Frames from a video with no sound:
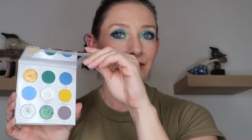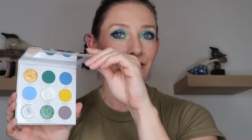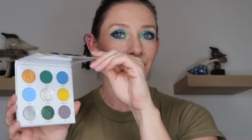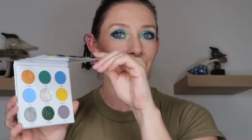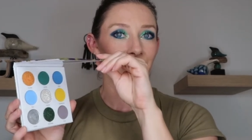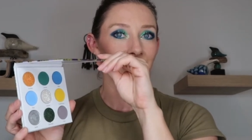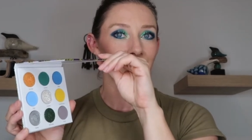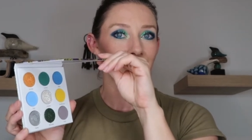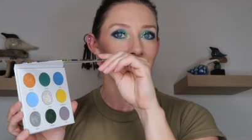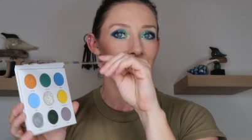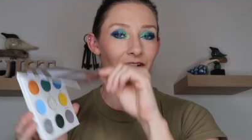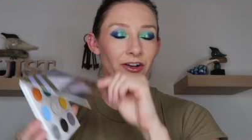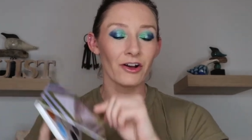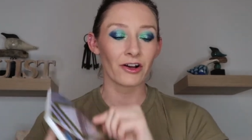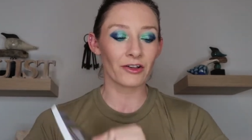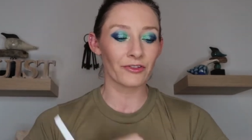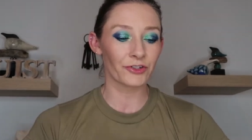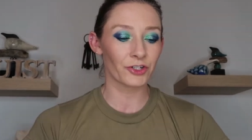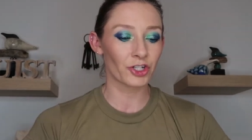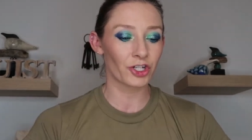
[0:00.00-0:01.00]
Just
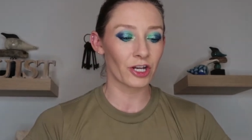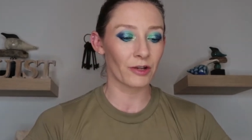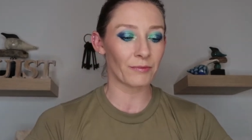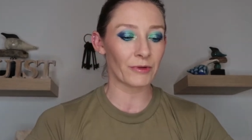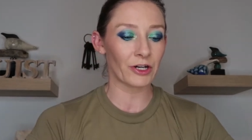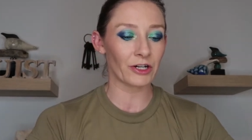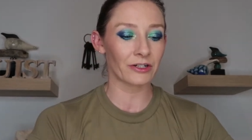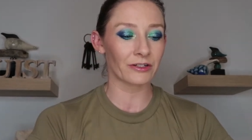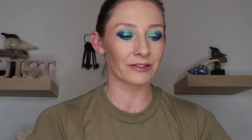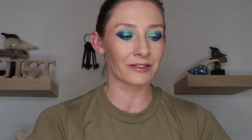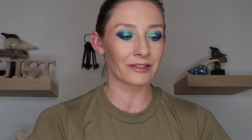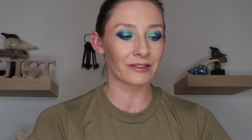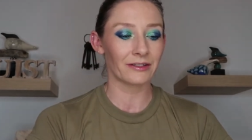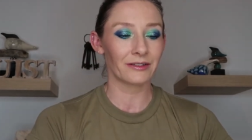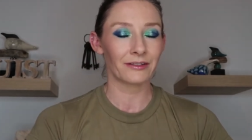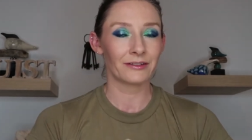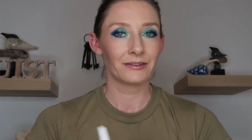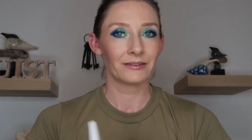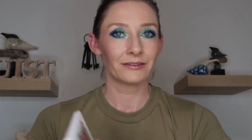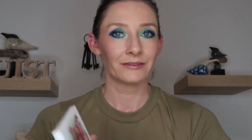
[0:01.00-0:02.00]
all the shimmers.
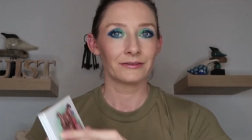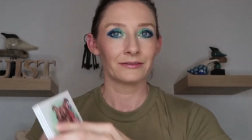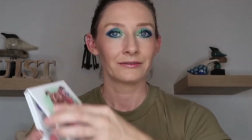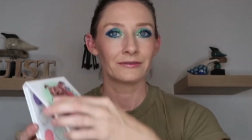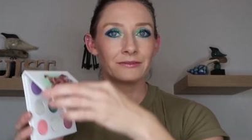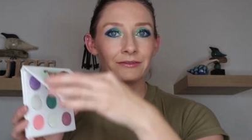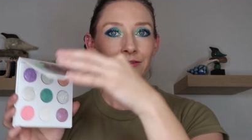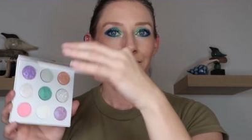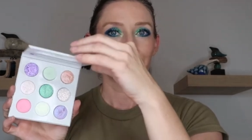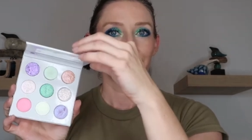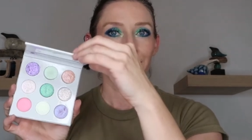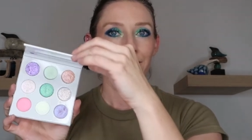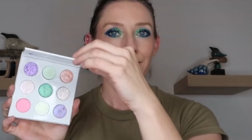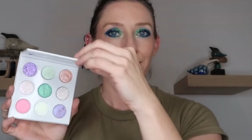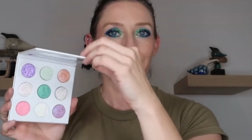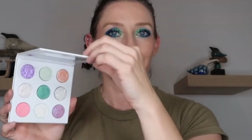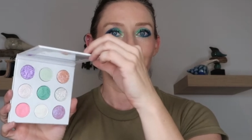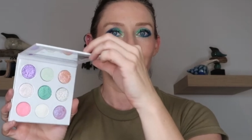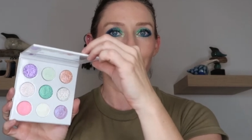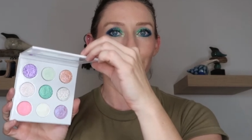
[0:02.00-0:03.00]

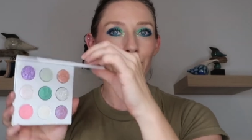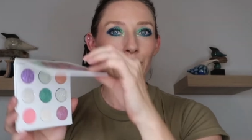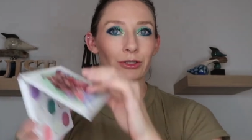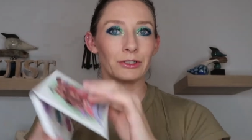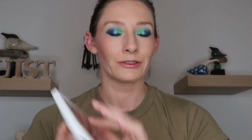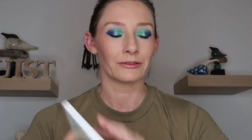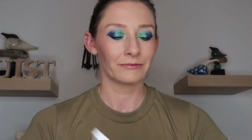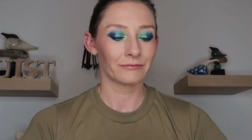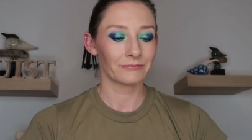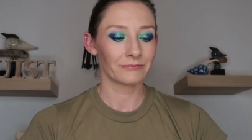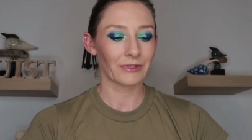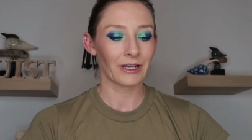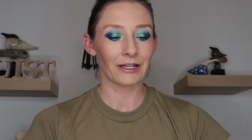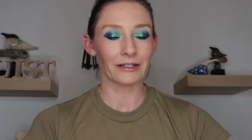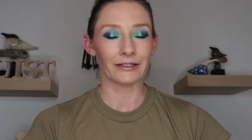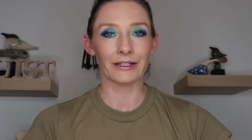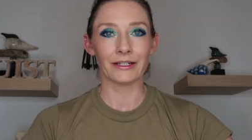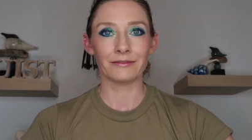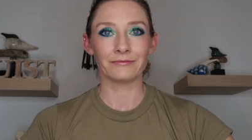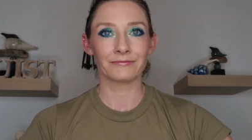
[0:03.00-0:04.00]
Oof!
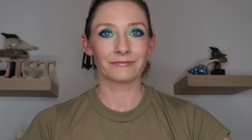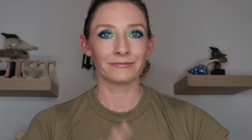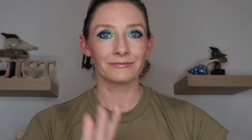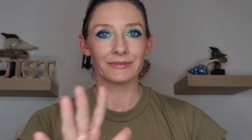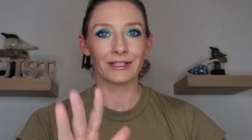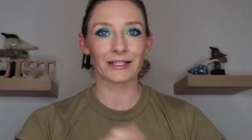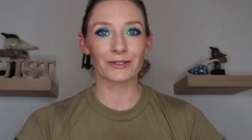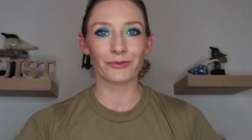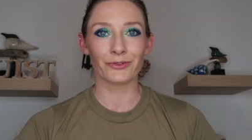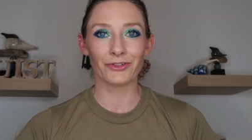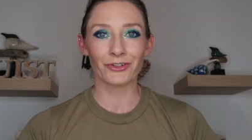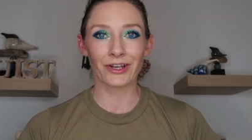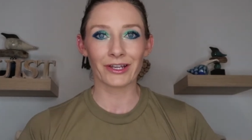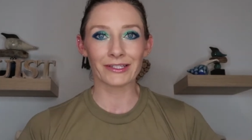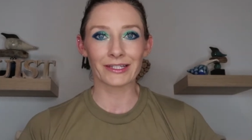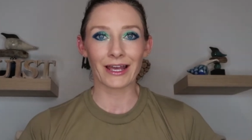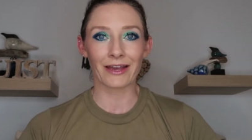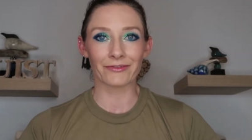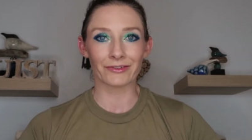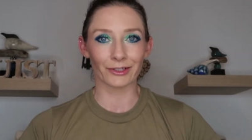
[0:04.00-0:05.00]
all right, that's what you
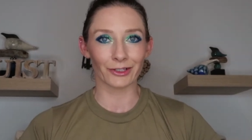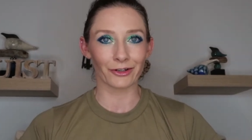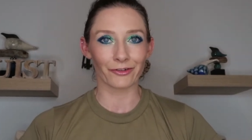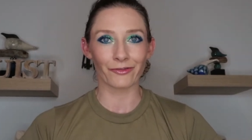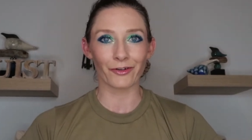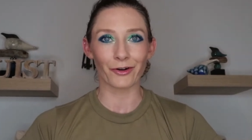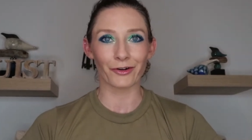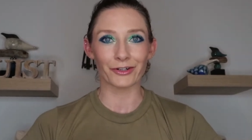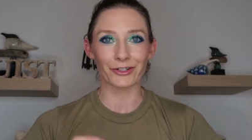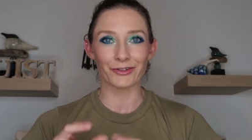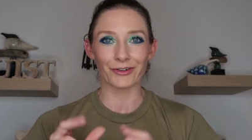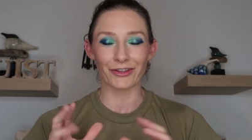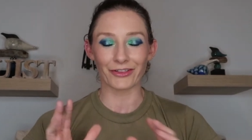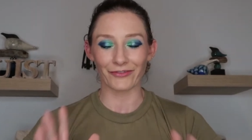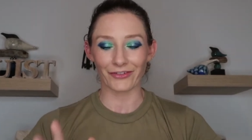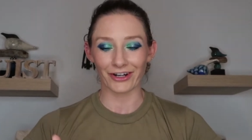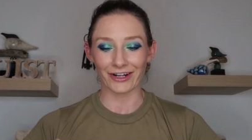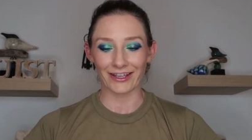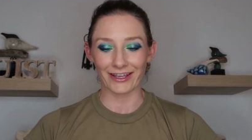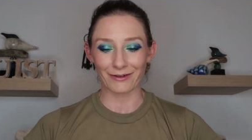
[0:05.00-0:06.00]
guys have to look forward to at
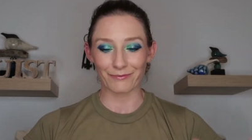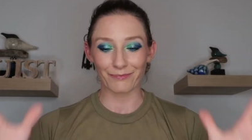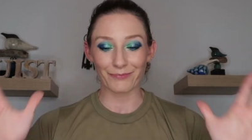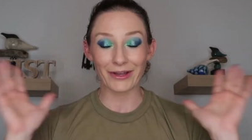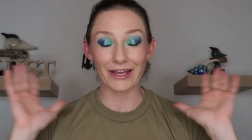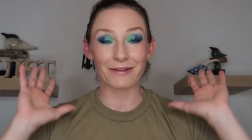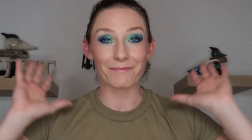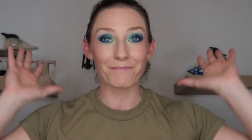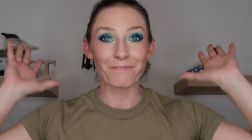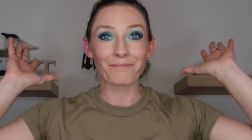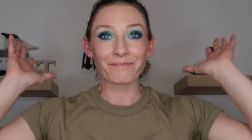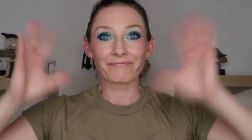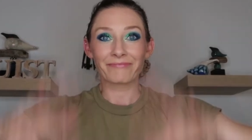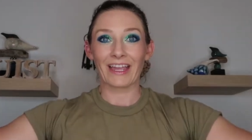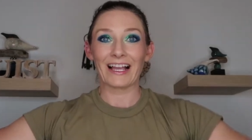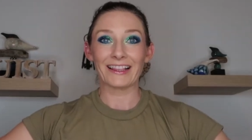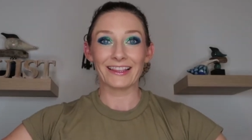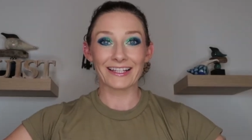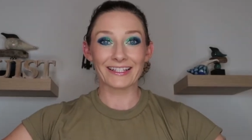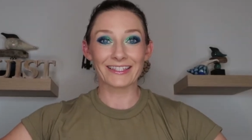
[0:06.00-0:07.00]
the very end. But
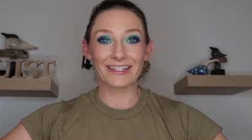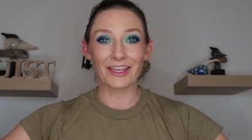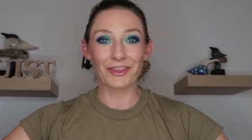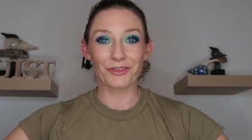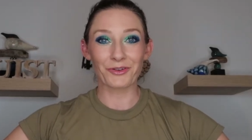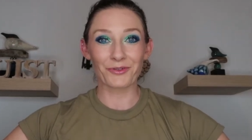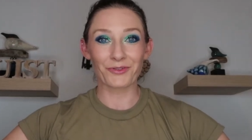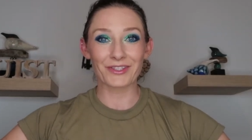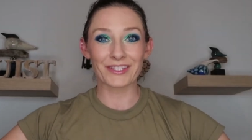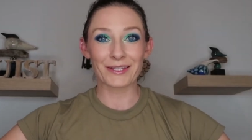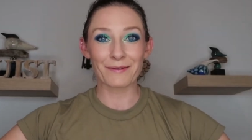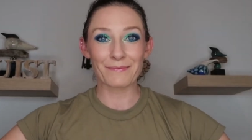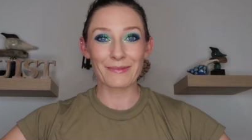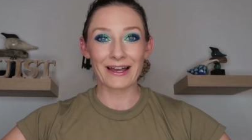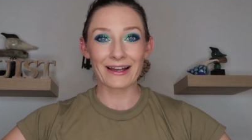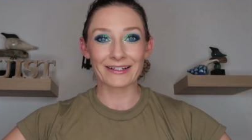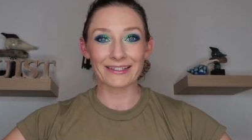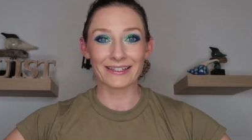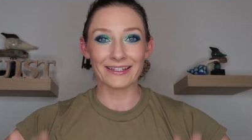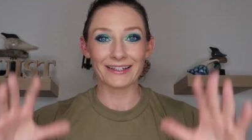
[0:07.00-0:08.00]
let's get through this
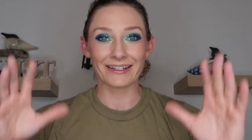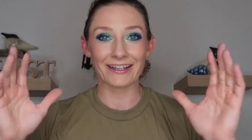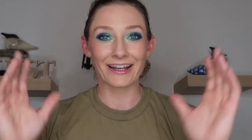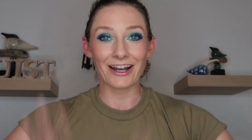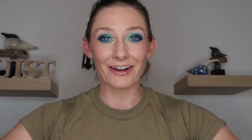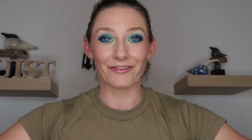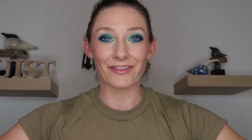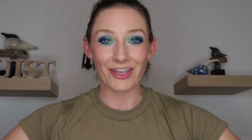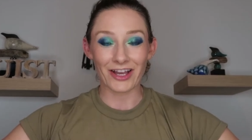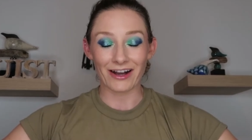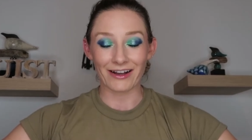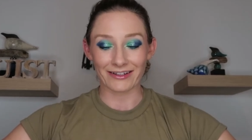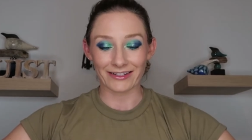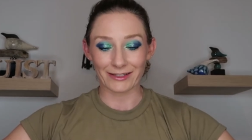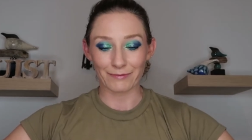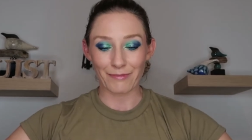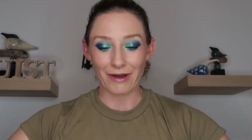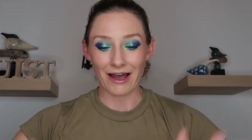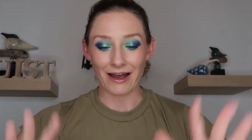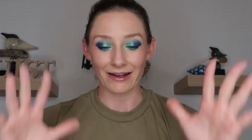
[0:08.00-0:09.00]
unboxing of the
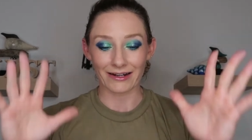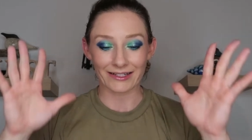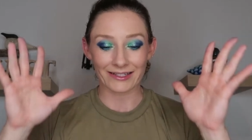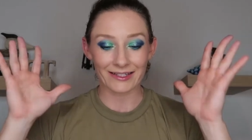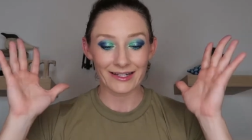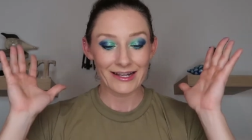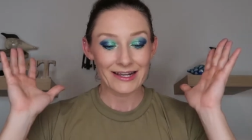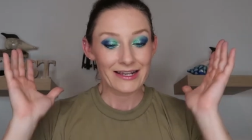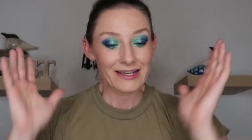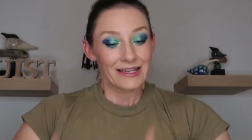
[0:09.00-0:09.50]
August box.